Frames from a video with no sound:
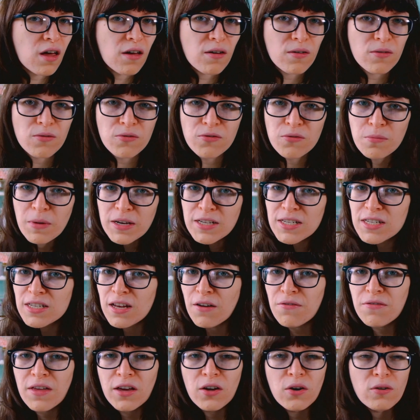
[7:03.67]
of my
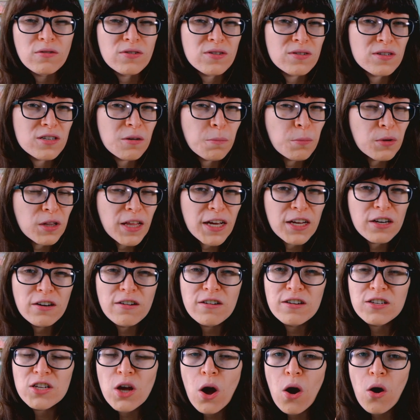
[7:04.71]
stuff that goes into
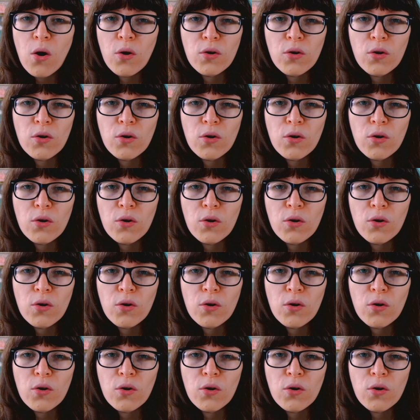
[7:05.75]
planners